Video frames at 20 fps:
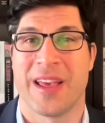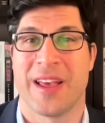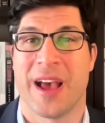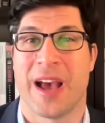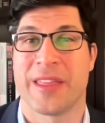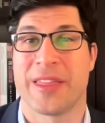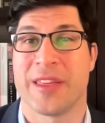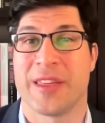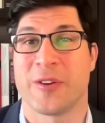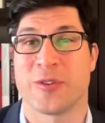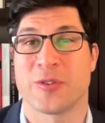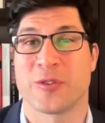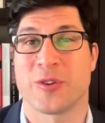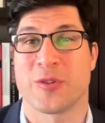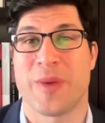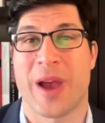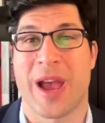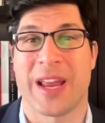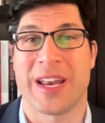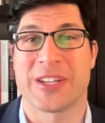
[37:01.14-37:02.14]
I think those are
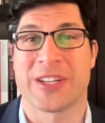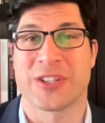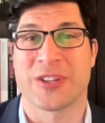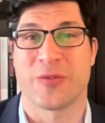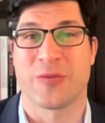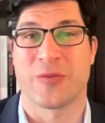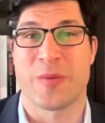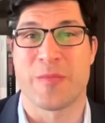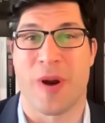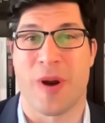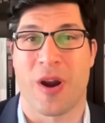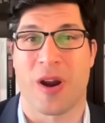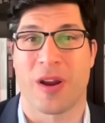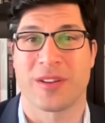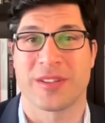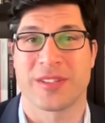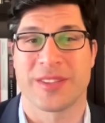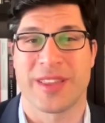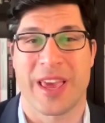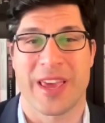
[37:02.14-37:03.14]
my initial
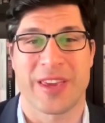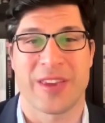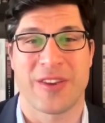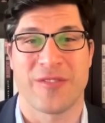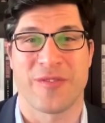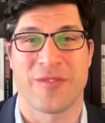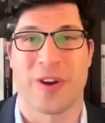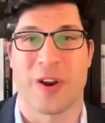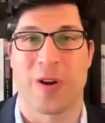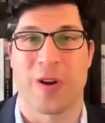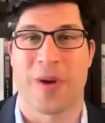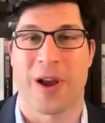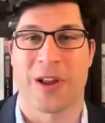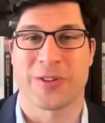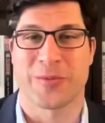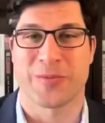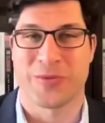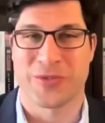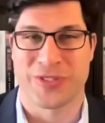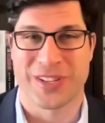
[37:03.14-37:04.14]
remarks. Thank you very
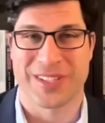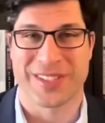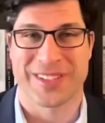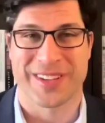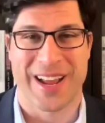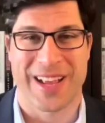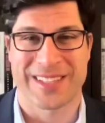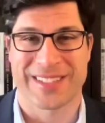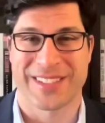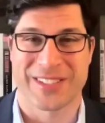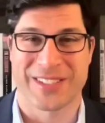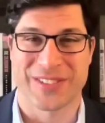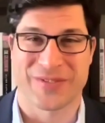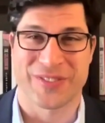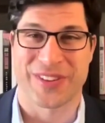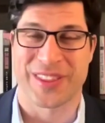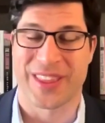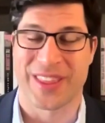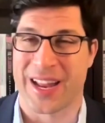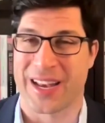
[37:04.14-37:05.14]
much. Muchas gracias
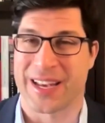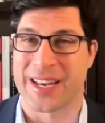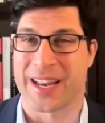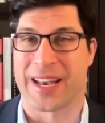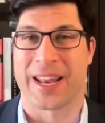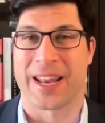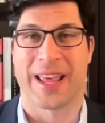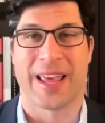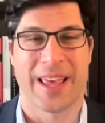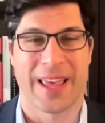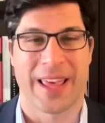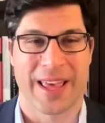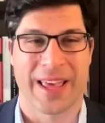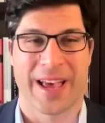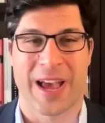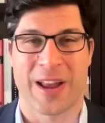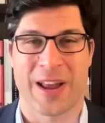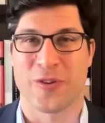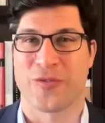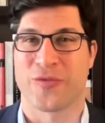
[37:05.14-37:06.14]
for that. And
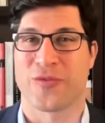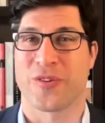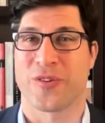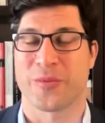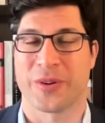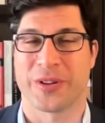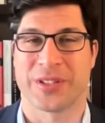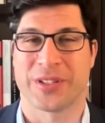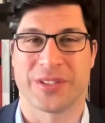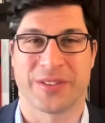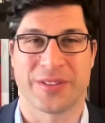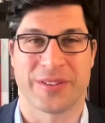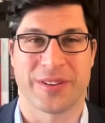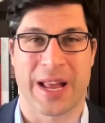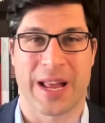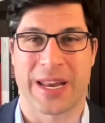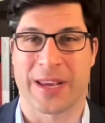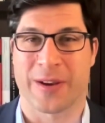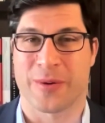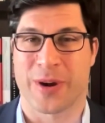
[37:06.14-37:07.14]
I look forward to
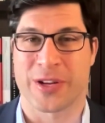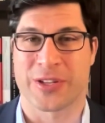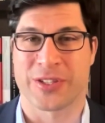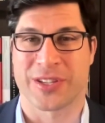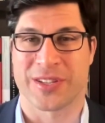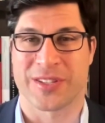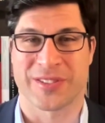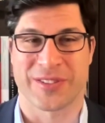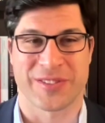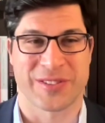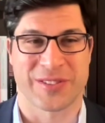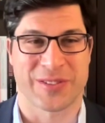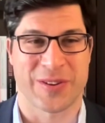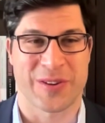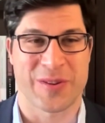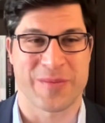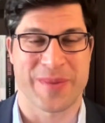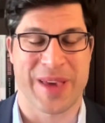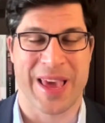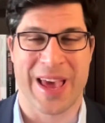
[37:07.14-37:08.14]
any questions or so
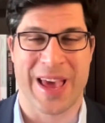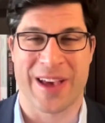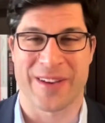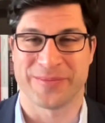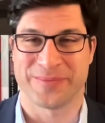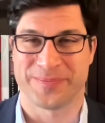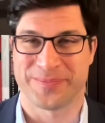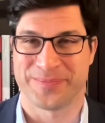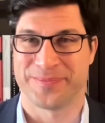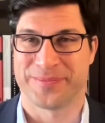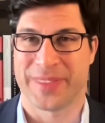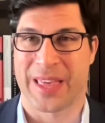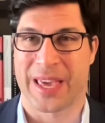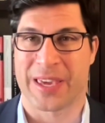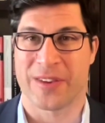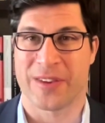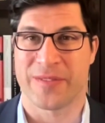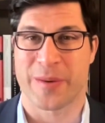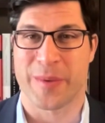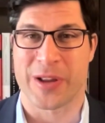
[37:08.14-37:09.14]
you may have. Thank
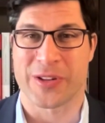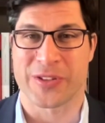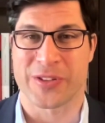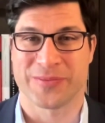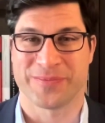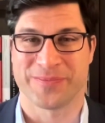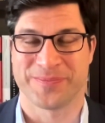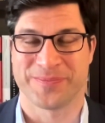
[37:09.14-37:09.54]
you very much.